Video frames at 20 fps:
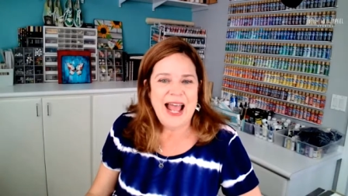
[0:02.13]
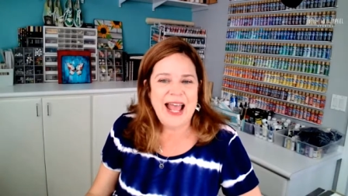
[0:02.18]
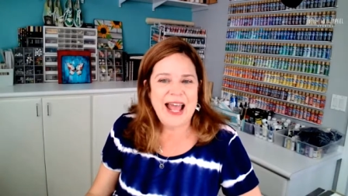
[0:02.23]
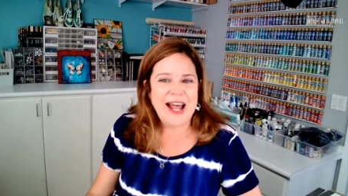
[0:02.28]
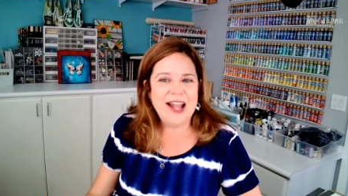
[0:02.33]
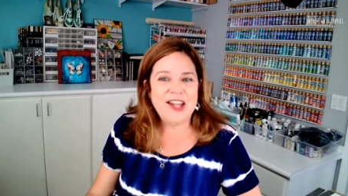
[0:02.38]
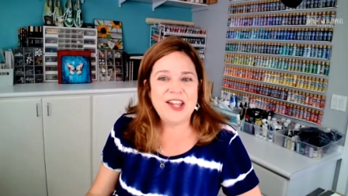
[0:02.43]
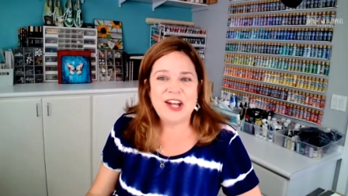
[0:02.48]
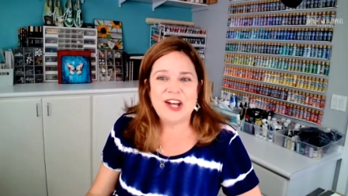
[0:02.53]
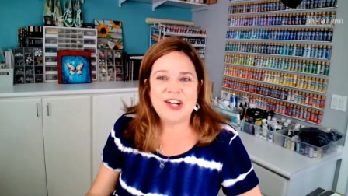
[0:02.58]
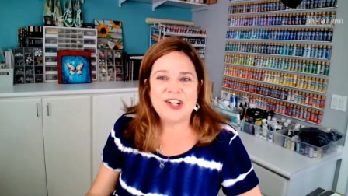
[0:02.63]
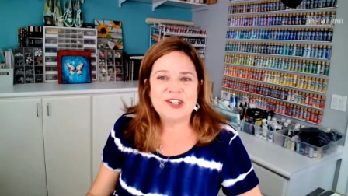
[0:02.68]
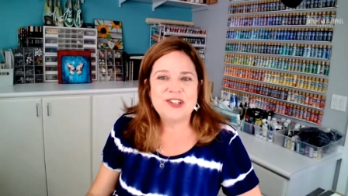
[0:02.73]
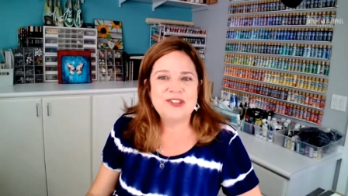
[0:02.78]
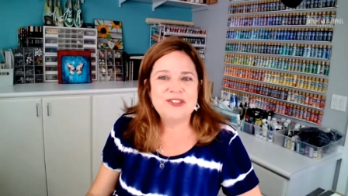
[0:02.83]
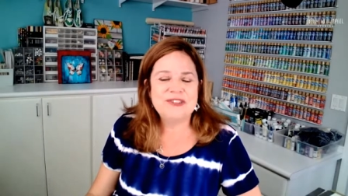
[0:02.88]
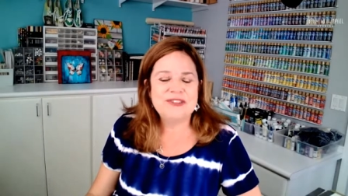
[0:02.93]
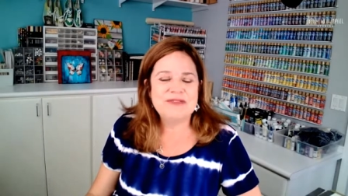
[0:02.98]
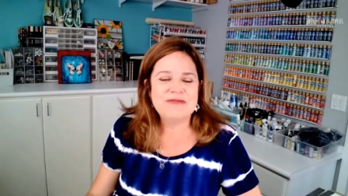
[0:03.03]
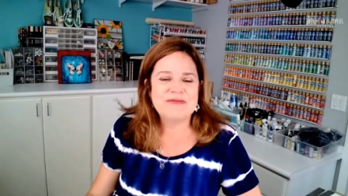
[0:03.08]

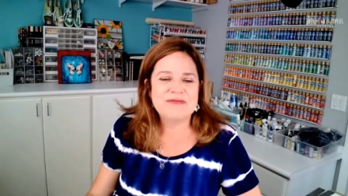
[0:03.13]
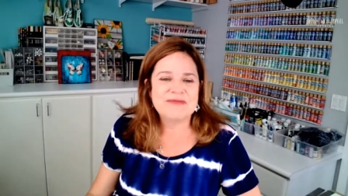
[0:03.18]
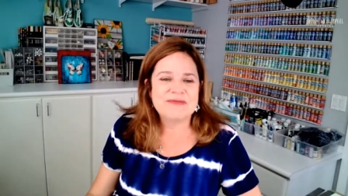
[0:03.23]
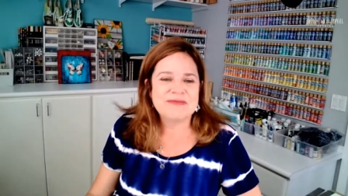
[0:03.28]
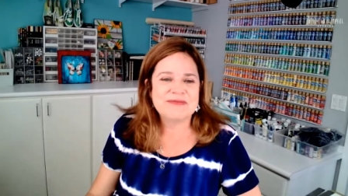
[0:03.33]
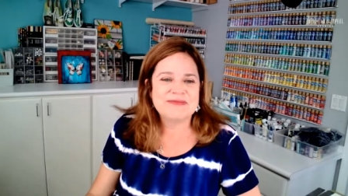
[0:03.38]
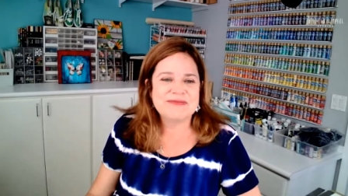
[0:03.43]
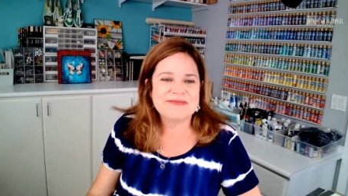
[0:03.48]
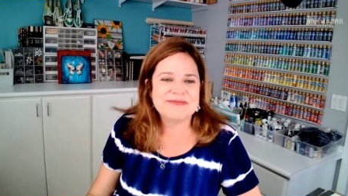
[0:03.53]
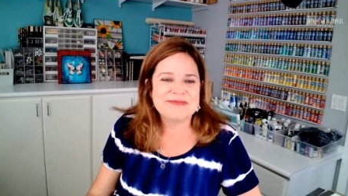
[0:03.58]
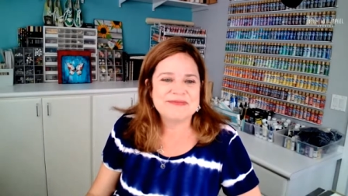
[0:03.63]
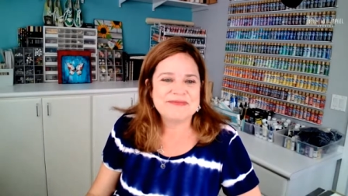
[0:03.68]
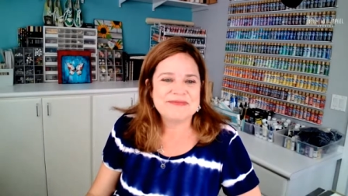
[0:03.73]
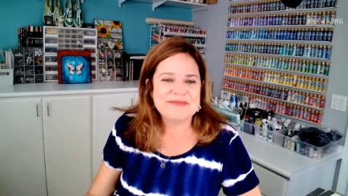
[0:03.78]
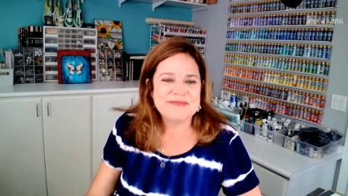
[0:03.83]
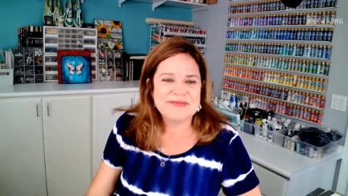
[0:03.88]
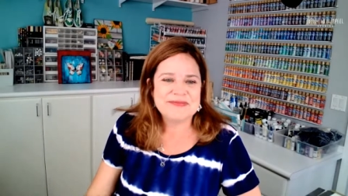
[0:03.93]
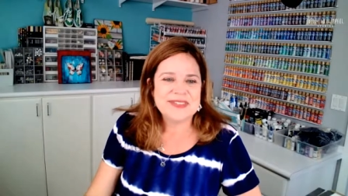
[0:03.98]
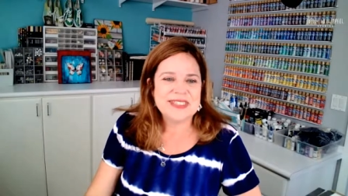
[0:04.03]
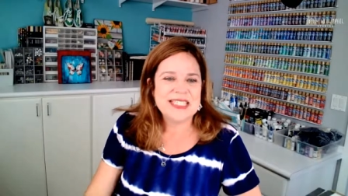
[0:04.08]
Hello.
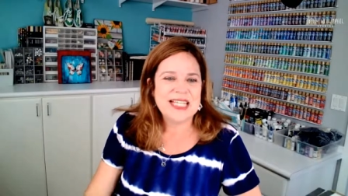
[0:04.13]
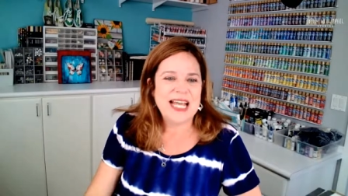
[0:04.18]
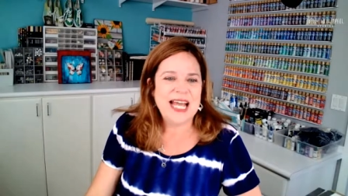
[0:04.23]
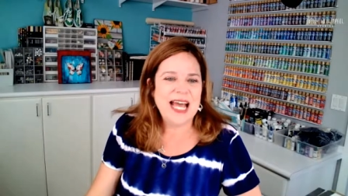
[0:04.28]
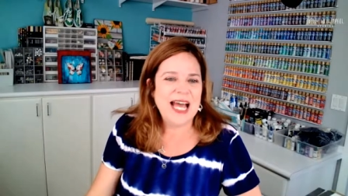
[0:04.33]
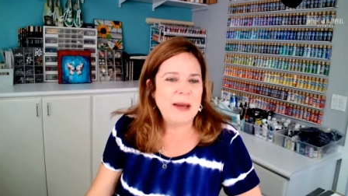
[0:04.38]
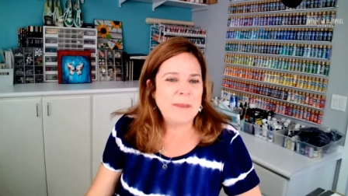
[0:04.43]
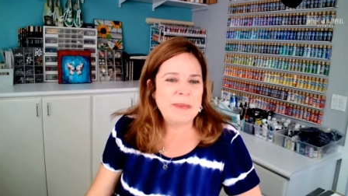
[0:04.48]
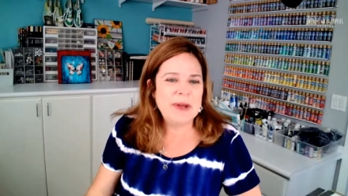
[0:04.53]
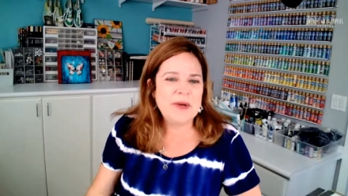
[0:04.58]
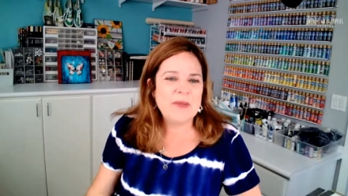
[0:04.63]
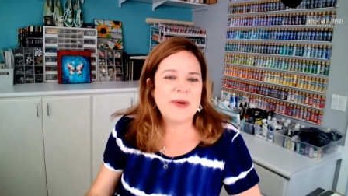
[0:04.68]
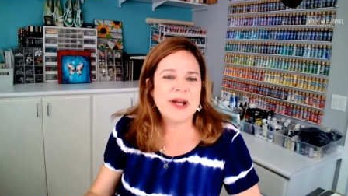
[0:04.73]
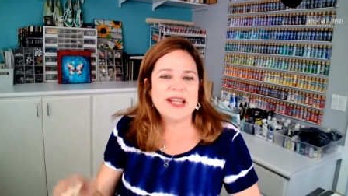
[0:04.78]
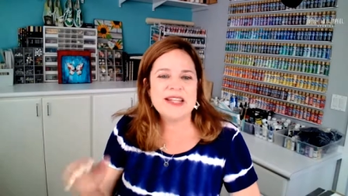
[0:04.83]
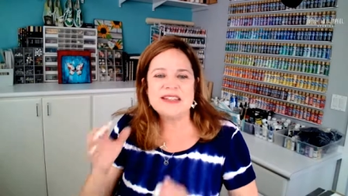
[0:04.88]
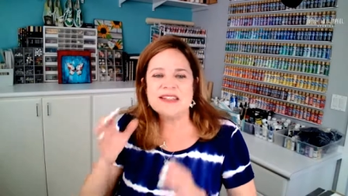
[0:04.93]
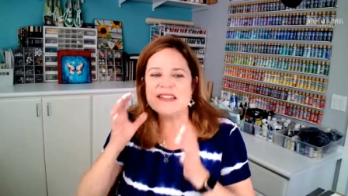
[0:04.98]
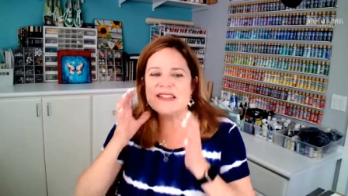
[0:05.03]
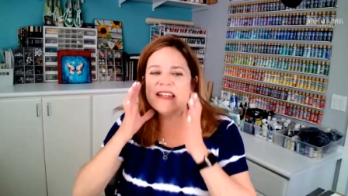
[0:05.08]
Happy
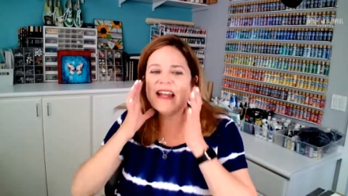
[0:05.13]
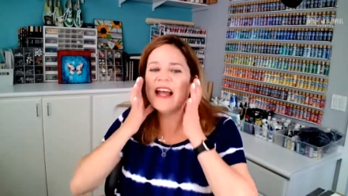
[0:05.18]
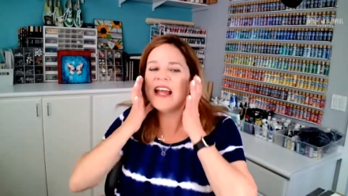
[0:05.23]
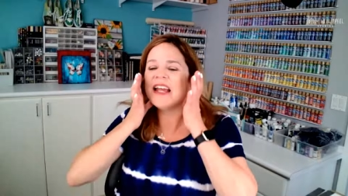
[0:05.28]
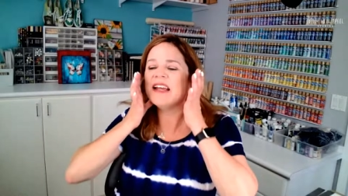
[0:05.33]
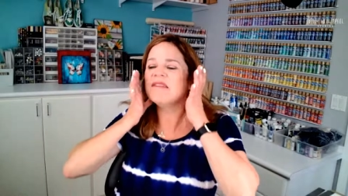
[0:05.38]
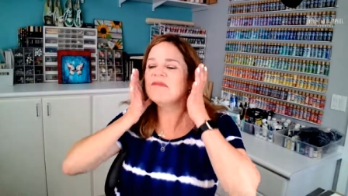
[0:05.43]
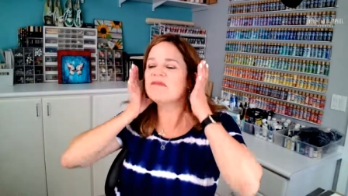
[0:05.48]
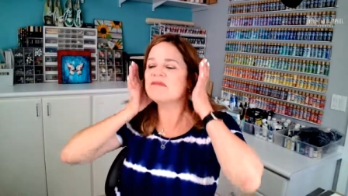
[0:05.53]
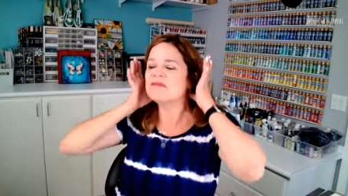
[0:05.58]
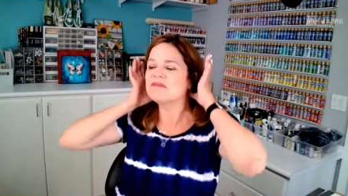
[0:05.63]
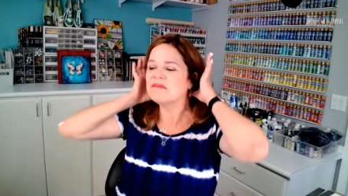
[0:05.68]
Wednesday.